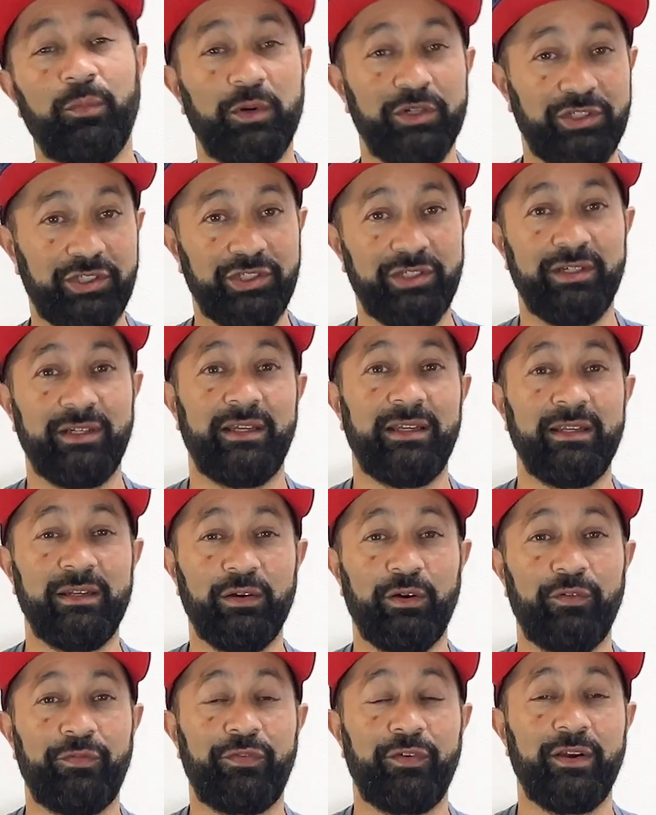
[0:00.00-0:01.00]
which, you
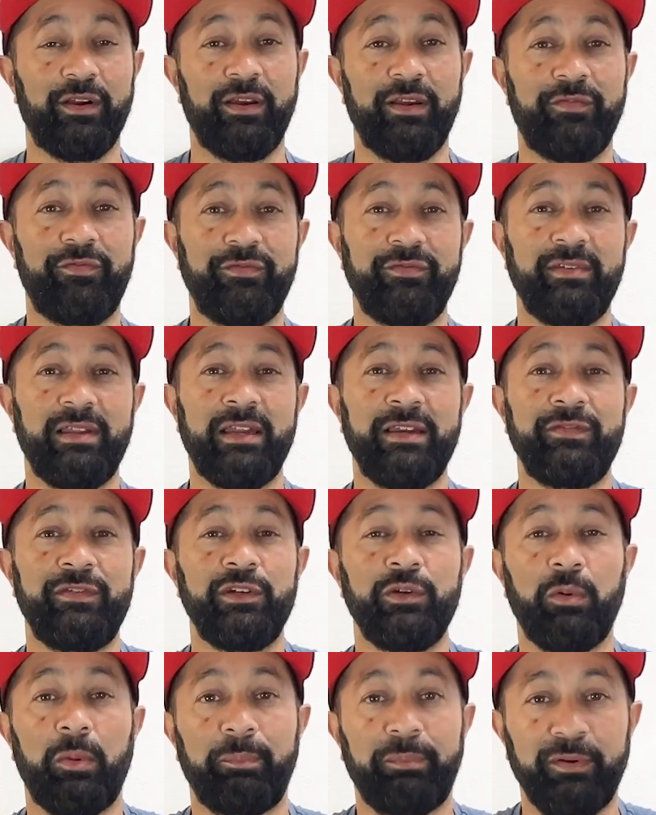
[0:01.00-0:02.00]
know, if none of you
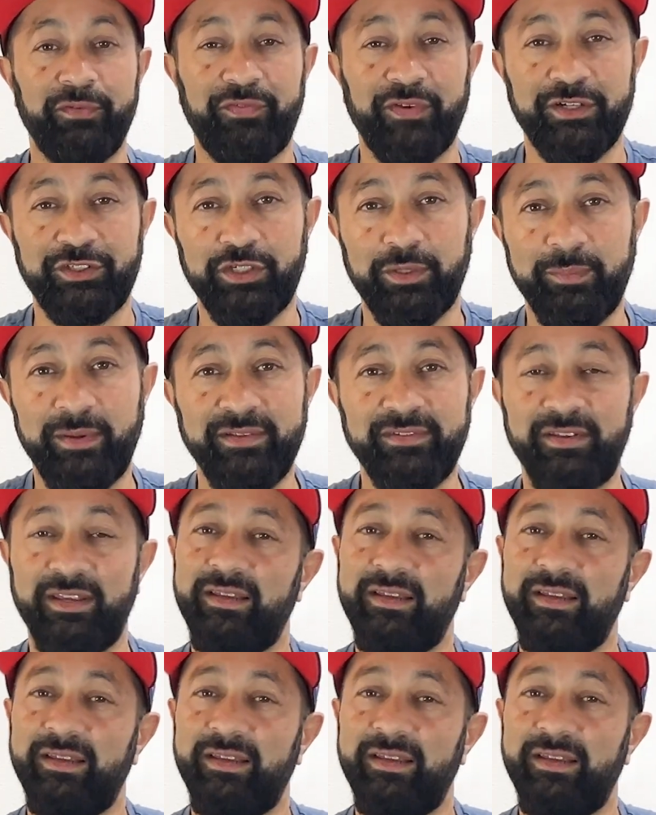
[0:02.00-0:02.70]
know what prefecture means,